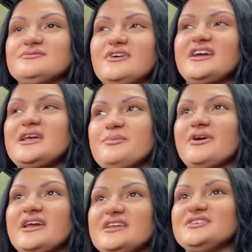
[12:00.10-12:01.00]
really
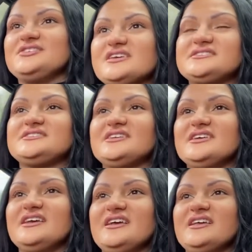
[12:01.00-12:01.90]
bringing just
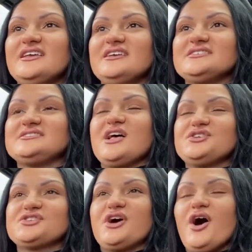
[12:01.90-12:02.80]

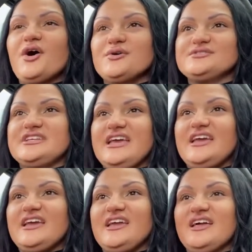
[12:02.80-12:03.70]
such
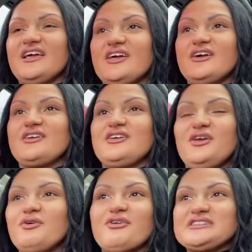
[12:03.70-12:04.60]
cozy,
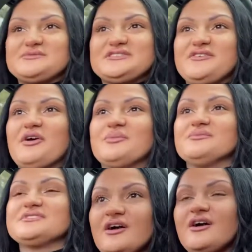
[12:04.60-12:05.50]
cute Christmas
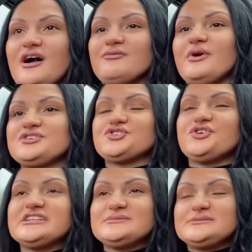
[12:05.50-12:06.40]
film. I've watched
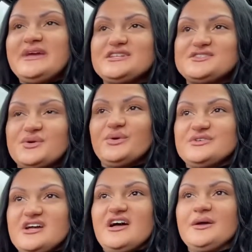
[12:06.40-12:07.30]
Christmas Made to
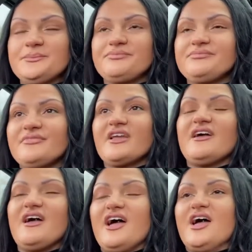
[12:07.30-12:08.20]
Order
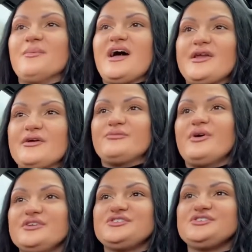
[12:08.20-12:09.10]
um, and I've
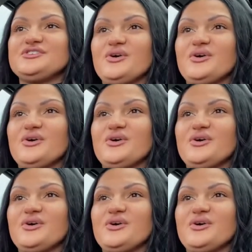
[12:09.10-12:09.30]
watched